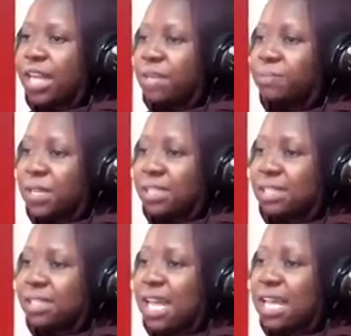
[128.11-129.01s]

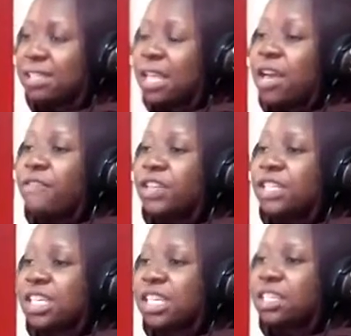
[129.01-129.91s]
NNPC says
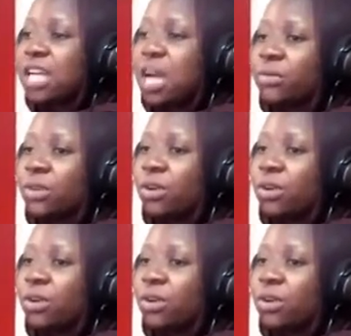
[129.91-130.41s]
13 out